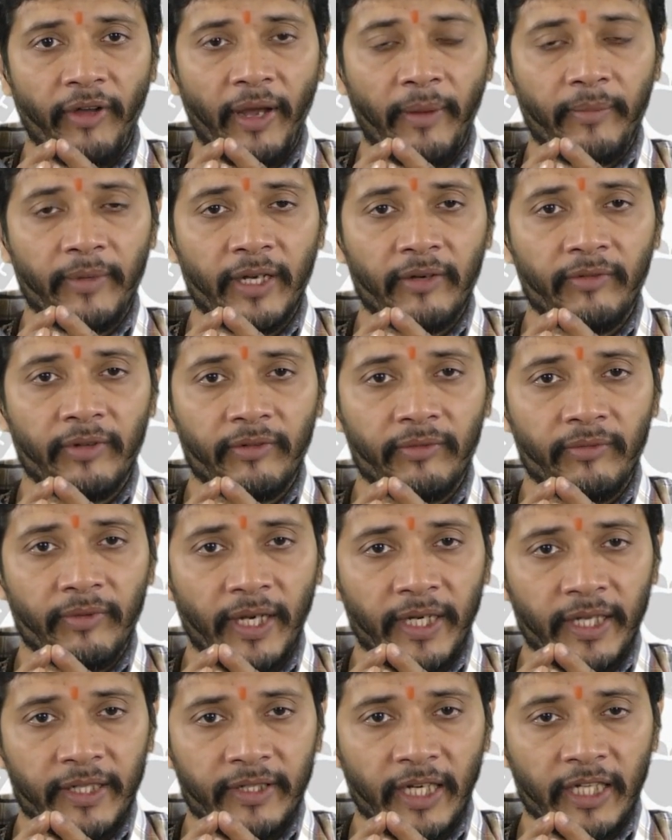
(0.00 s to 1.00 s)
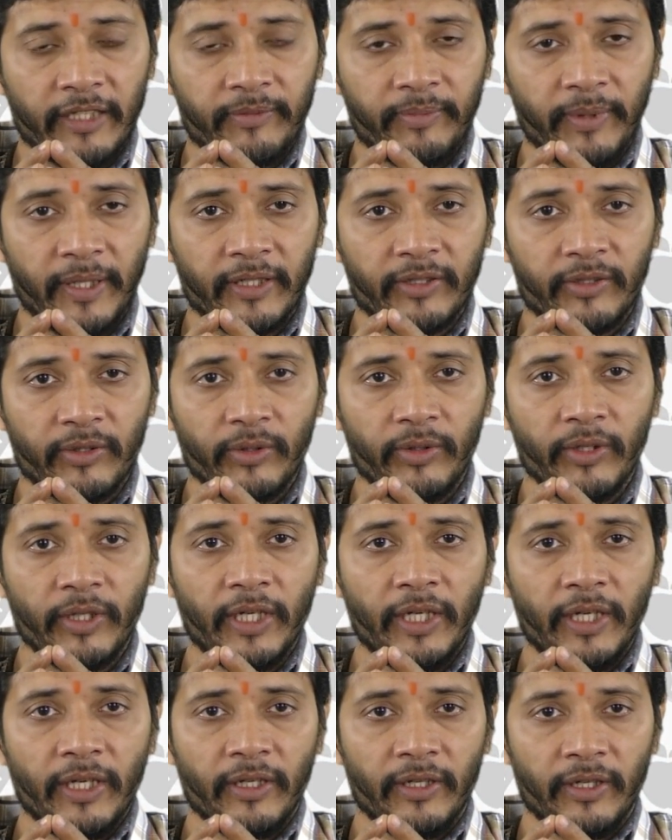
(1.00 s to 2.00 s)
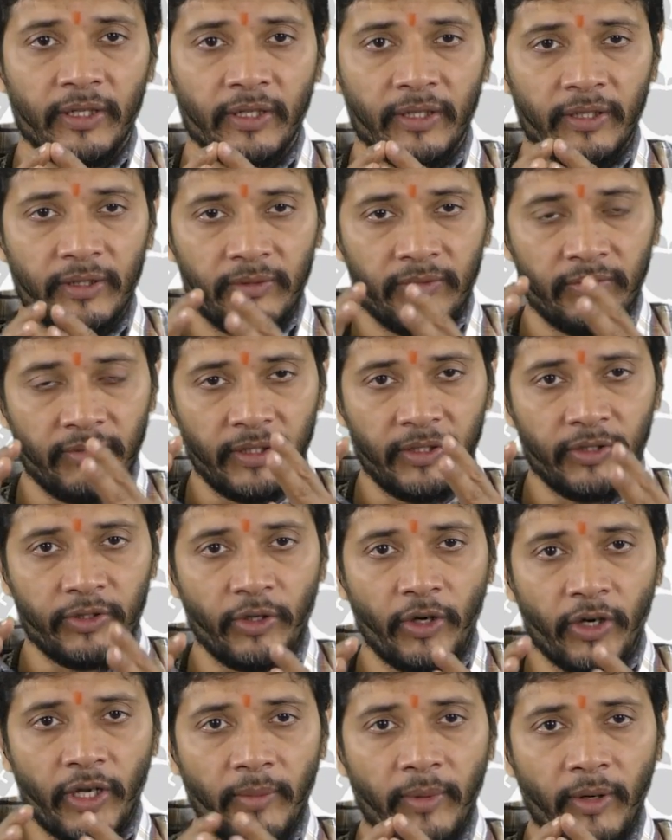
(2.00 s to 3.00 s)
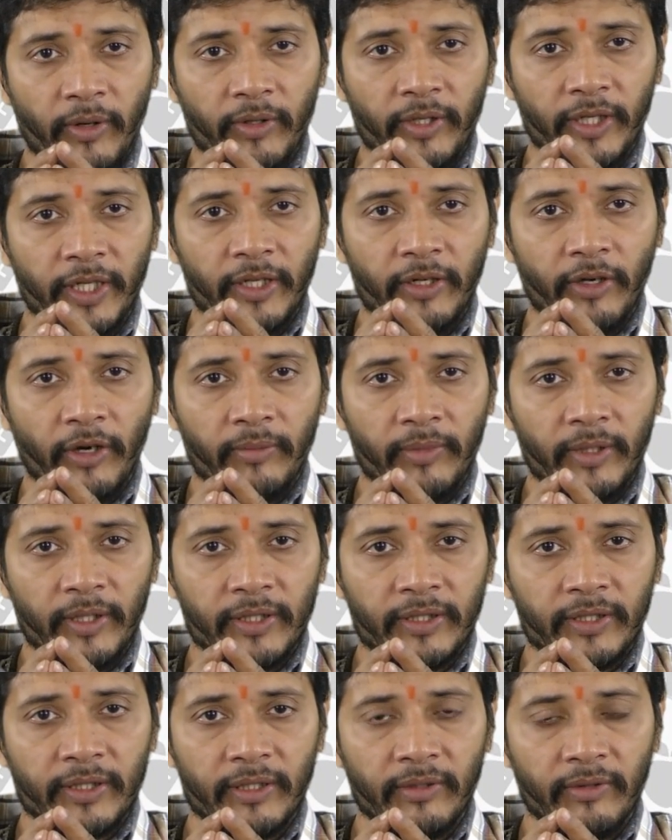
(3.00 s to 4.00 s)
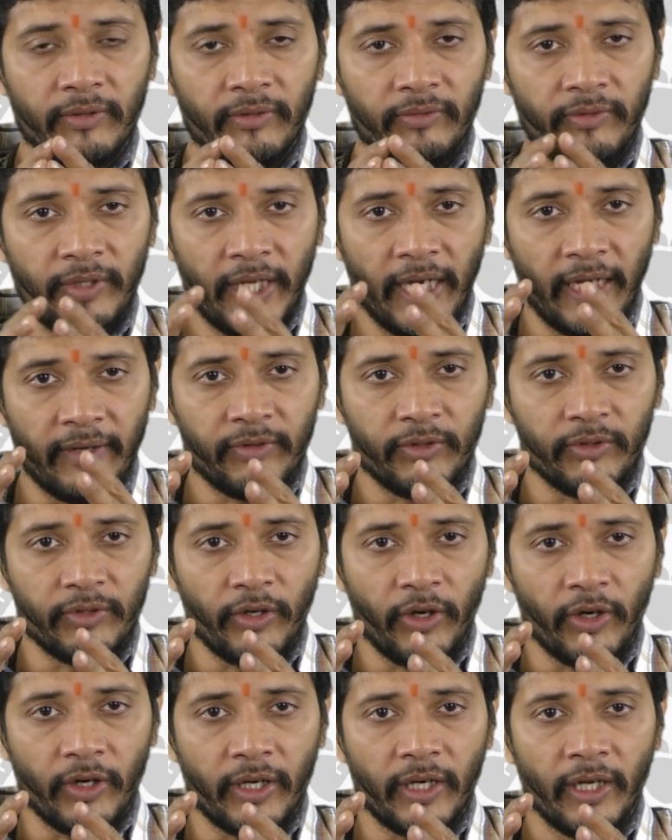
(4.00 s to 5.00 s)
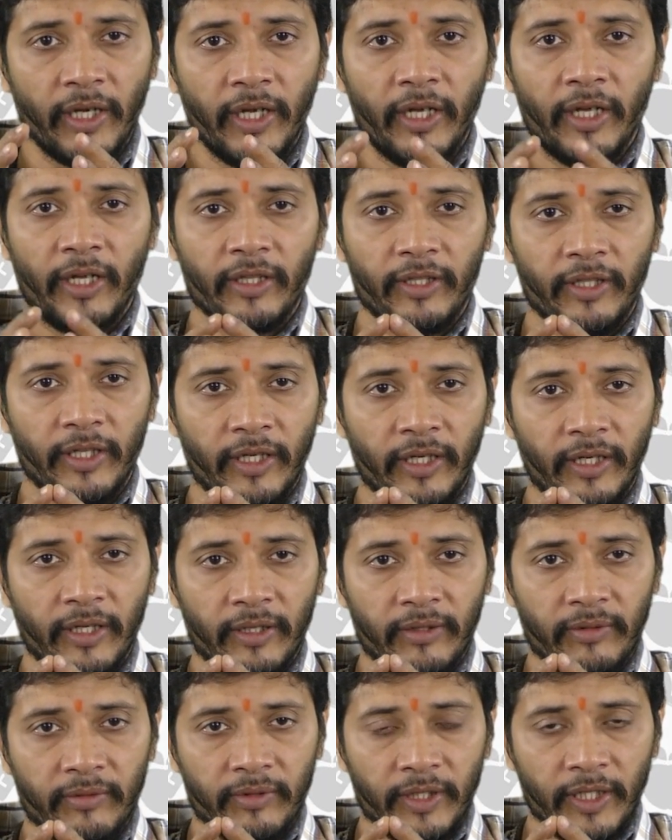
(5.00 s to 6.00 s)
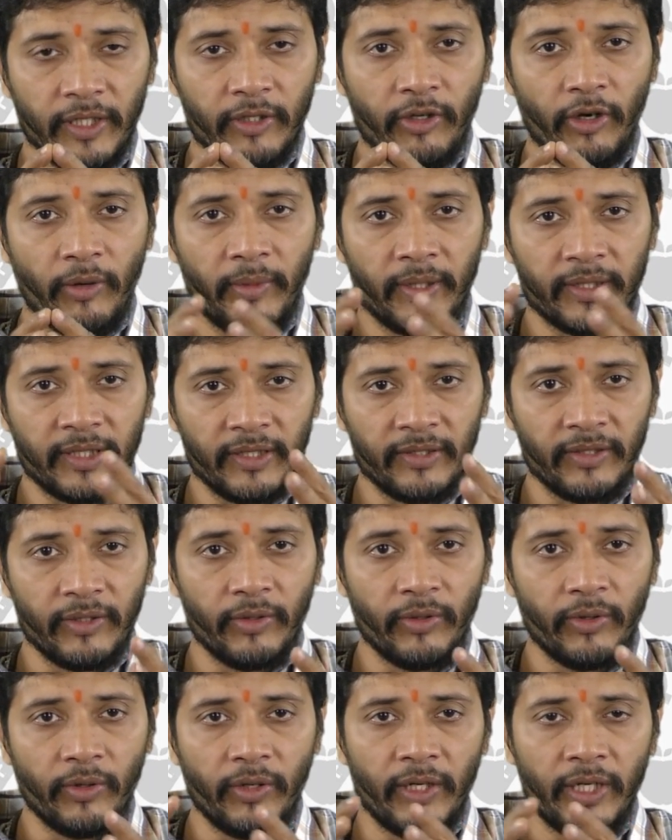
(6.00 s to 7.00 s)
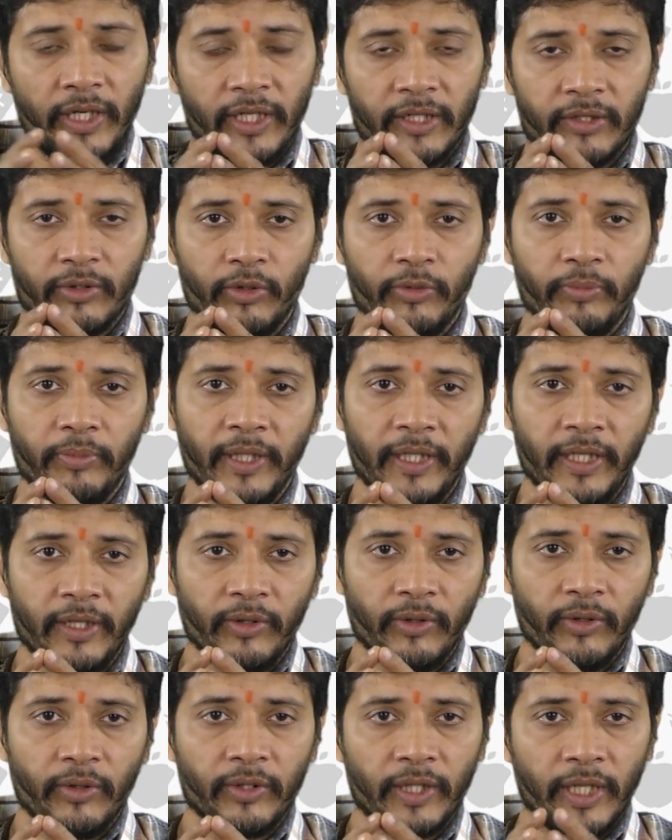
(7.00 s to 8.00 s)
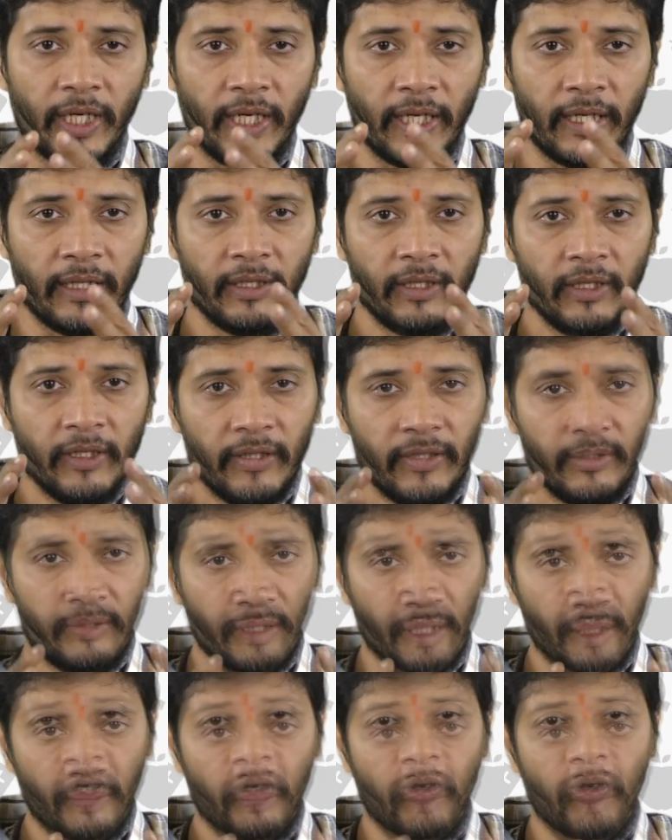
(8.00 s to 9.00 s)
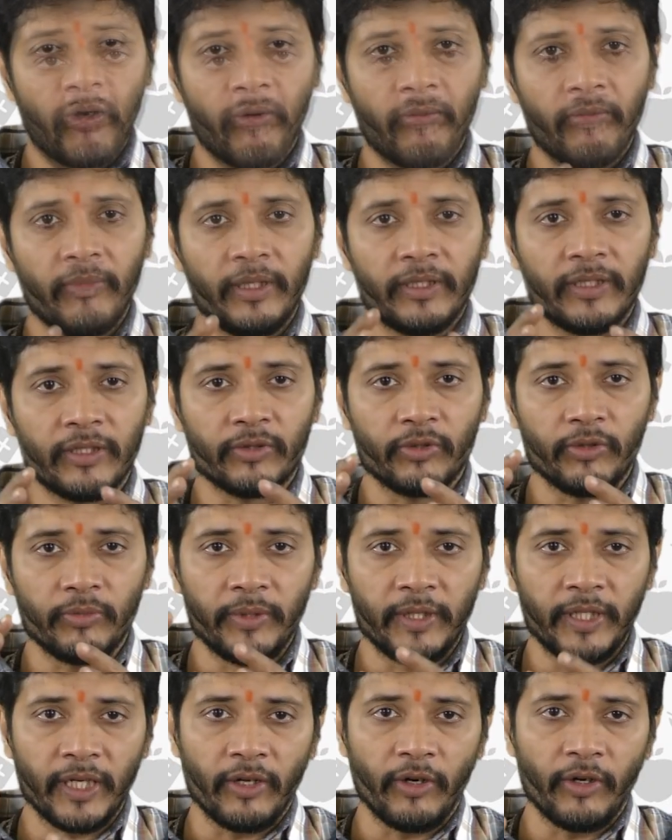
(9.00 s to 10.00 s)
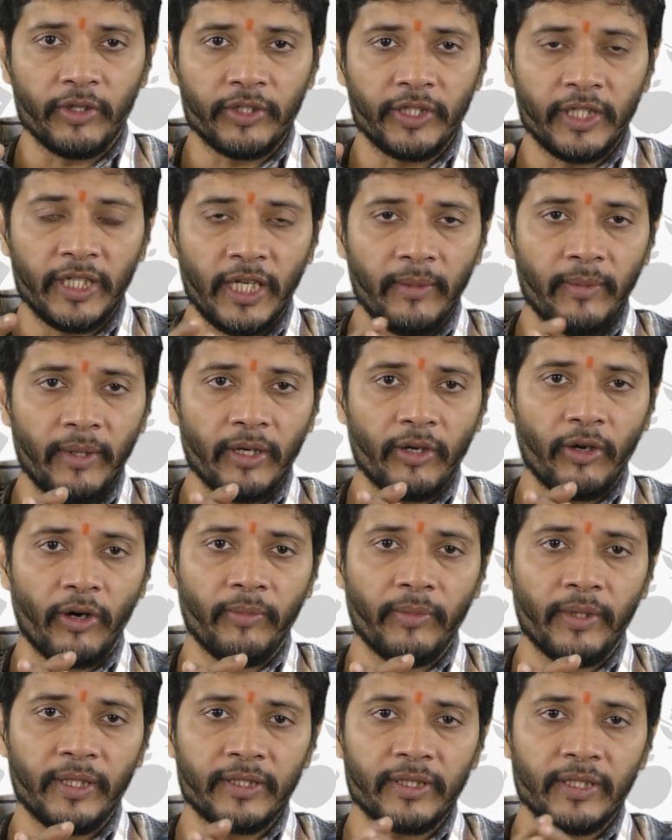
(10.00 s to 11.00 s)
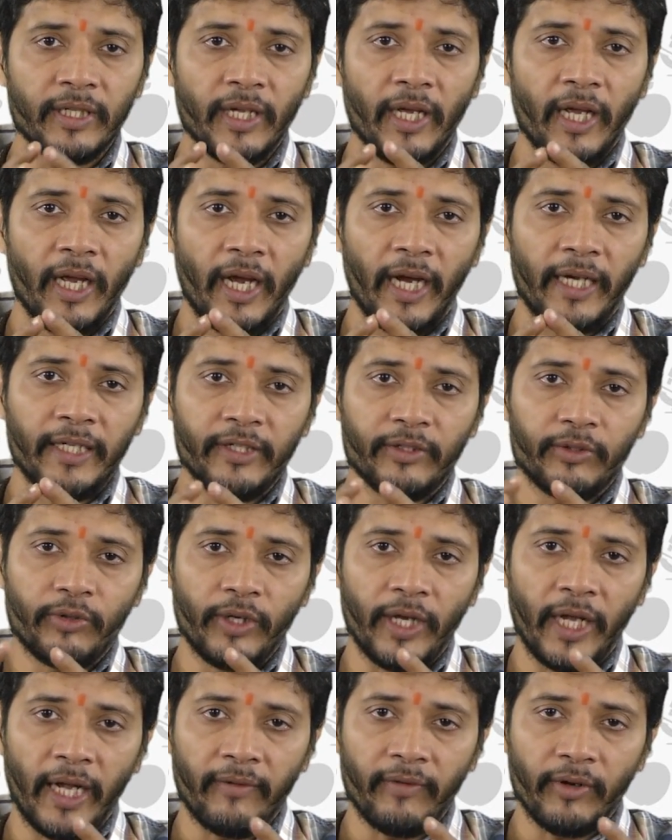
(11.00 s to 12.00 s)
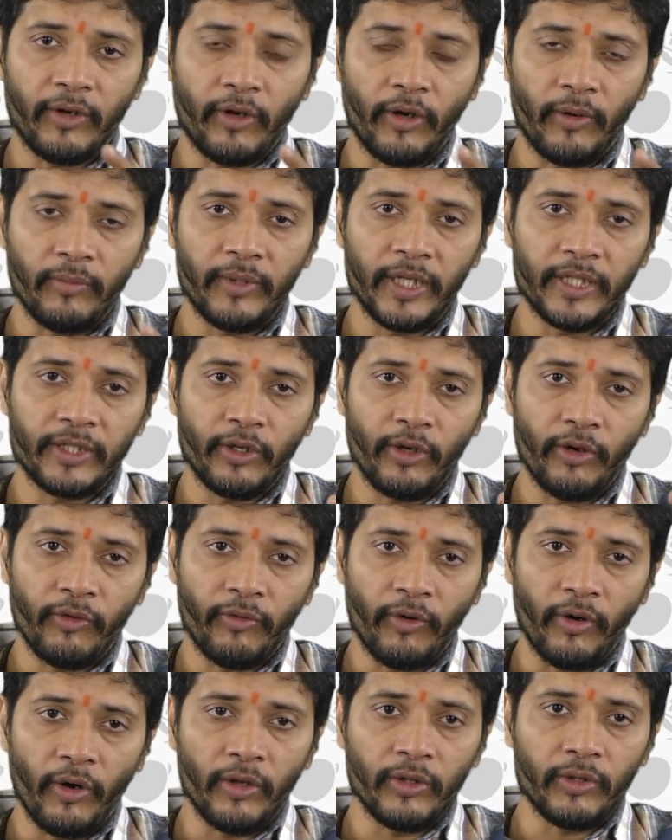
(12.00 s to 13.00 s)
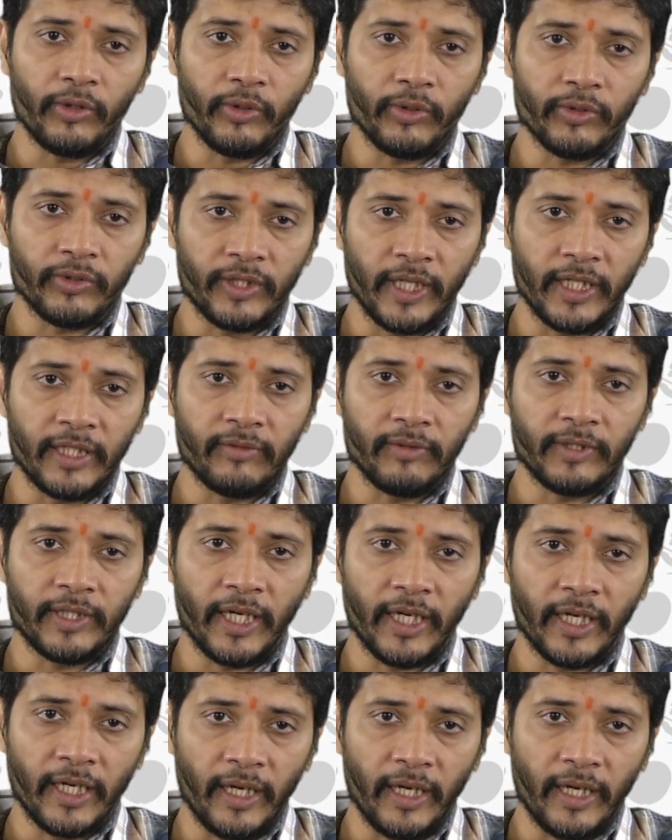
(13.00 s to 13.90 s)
need to be familiar with various aspects. So when you talk about e-commerce, we have to talk the e-commerce as a whole. It could be the brick and mortar commerce, it could be technology enabled commerce, and it could have a combination of all those